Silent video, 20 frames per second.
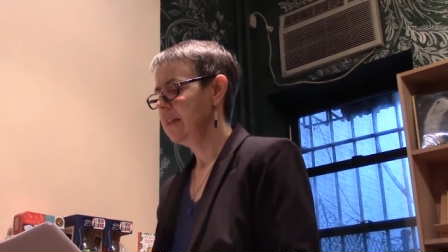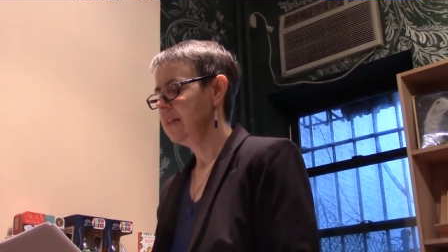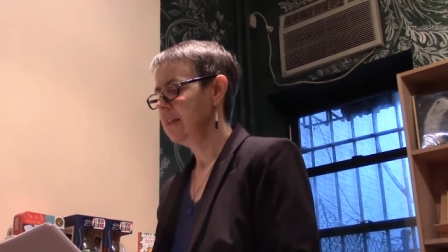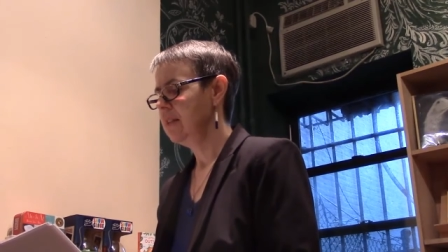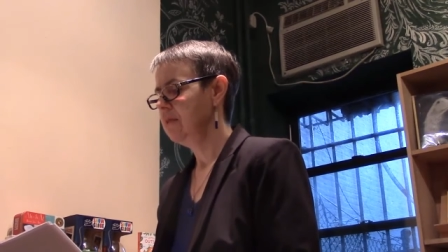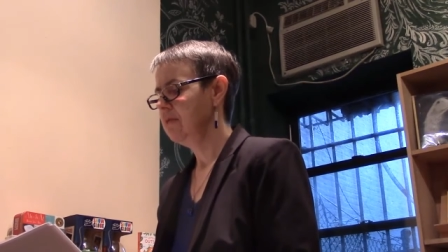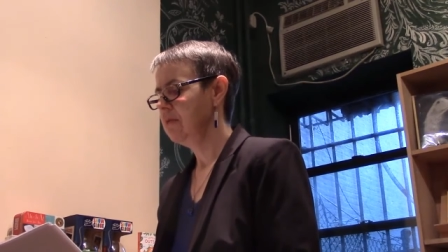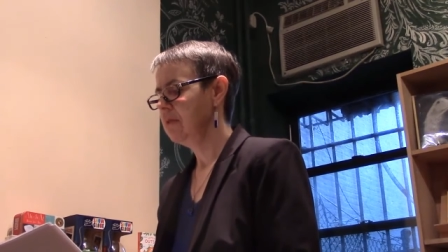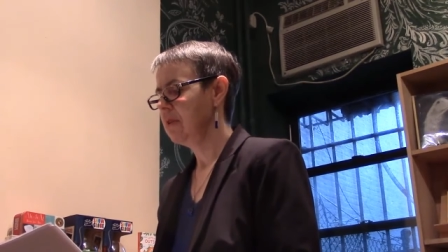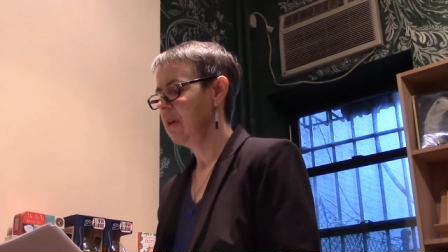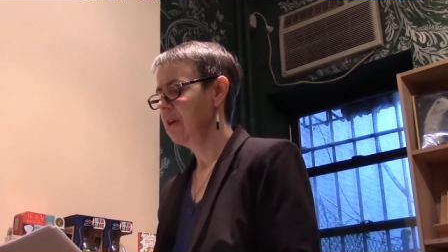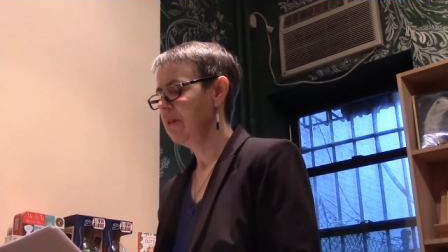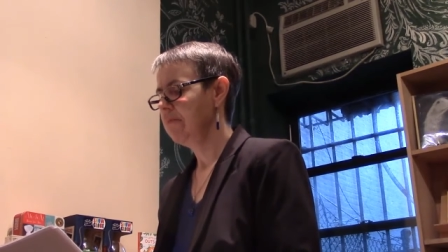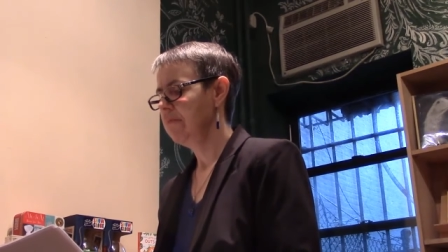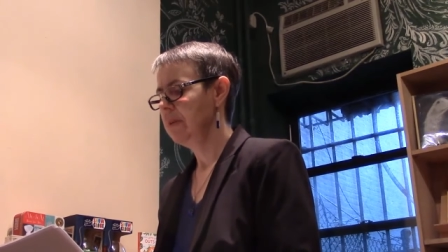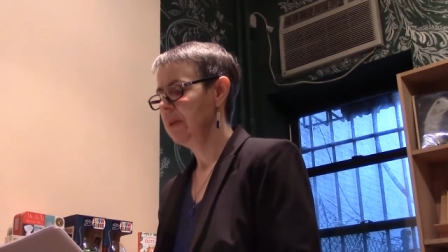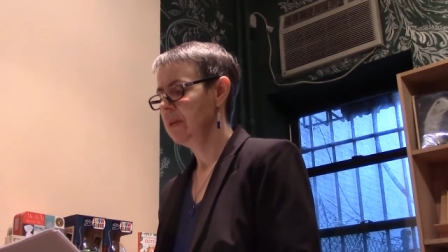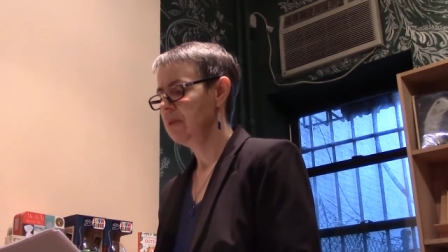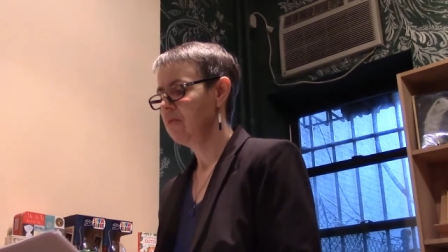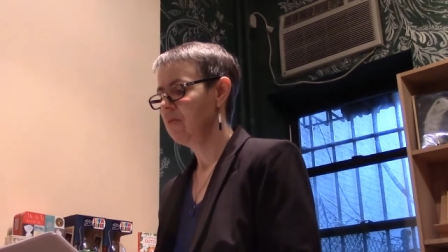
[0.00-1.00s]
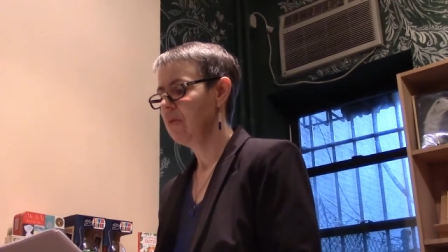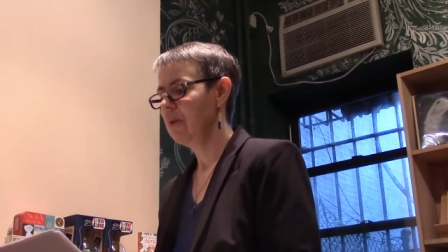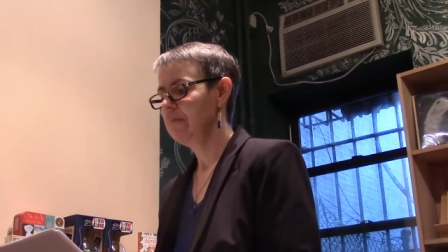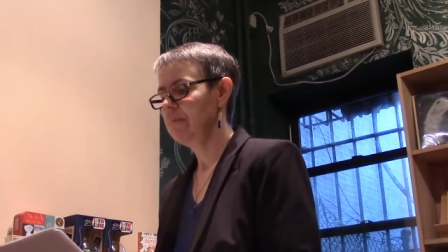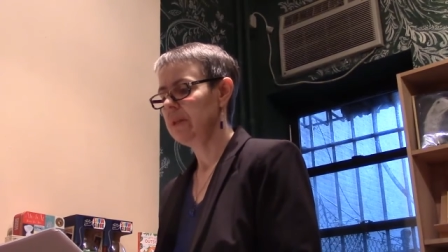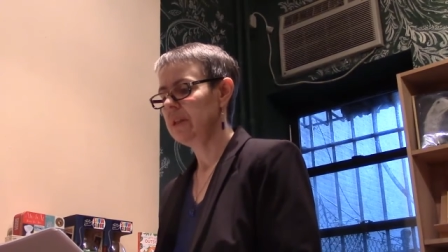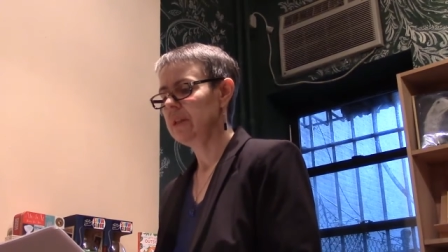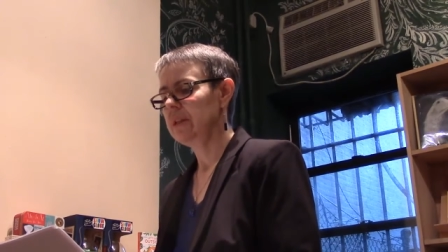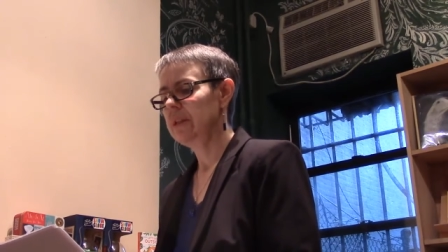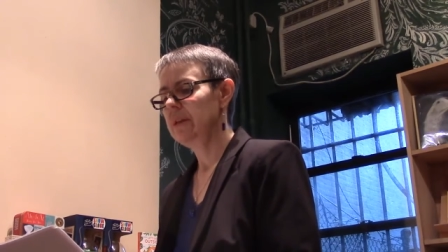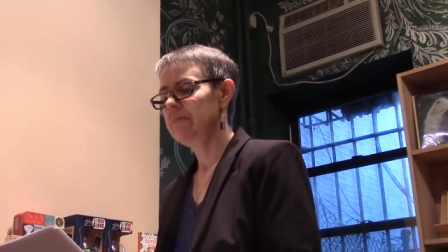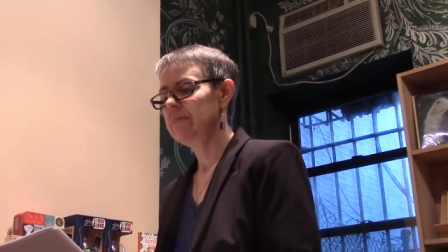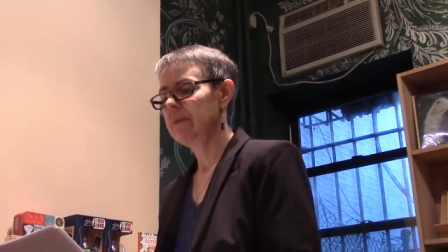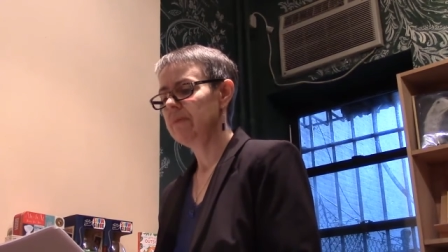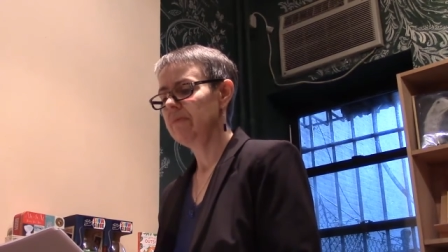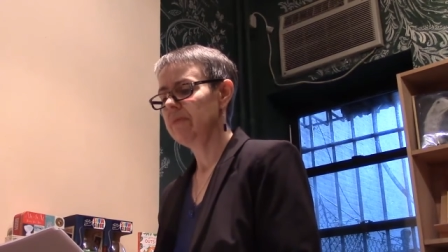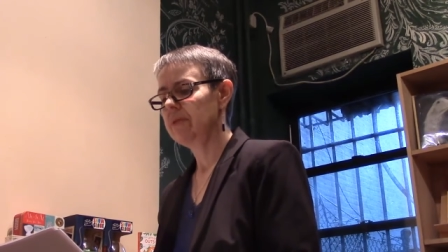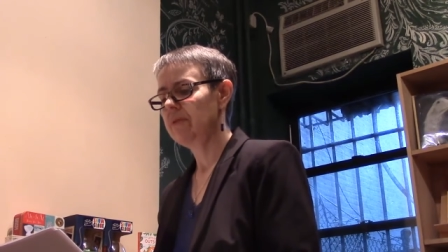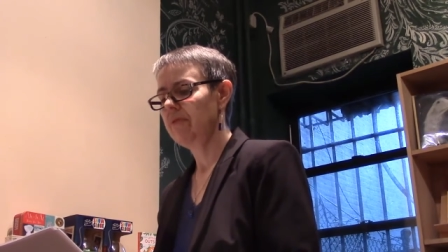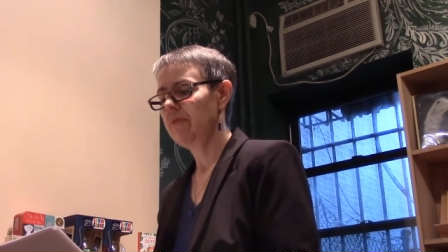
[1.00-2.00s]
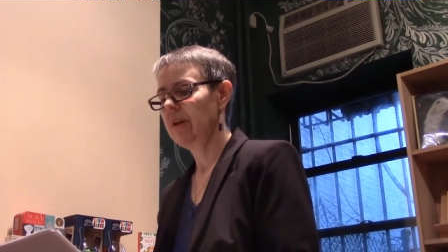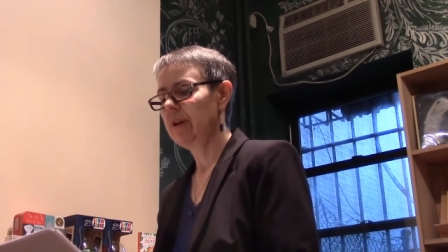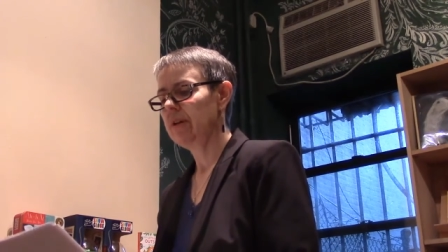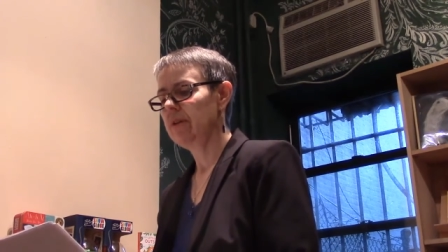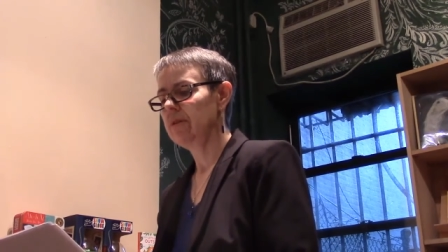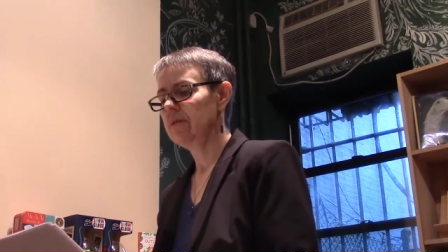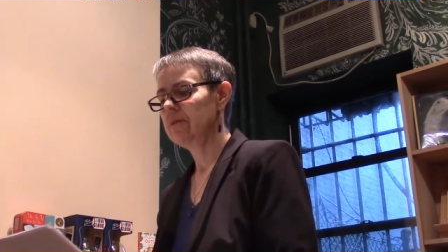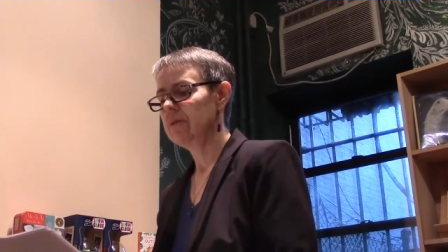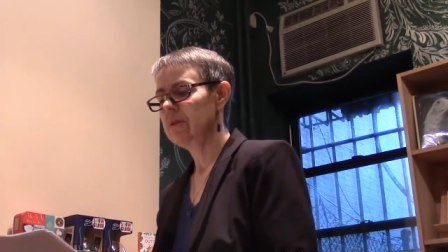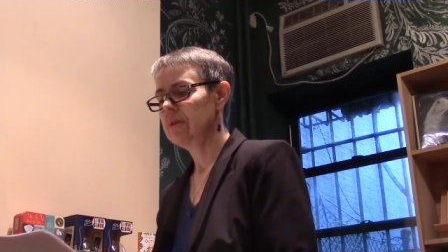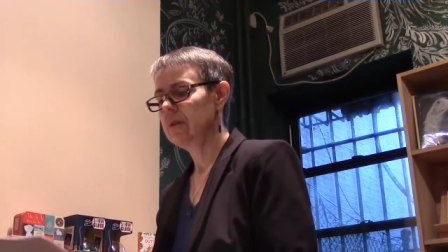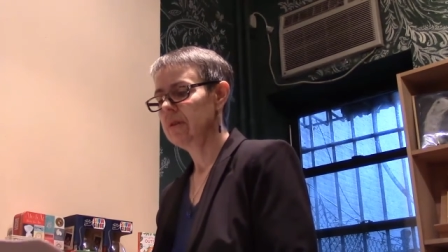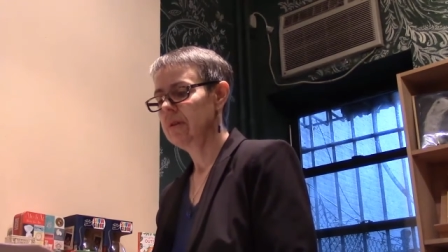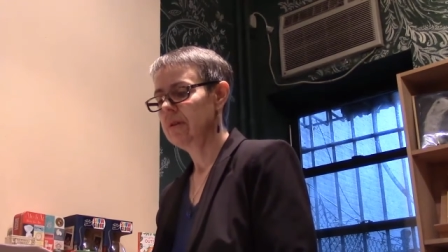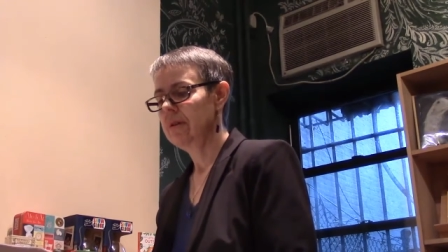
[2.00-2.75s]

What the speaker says: into his armpits, warming the tips of his fingers.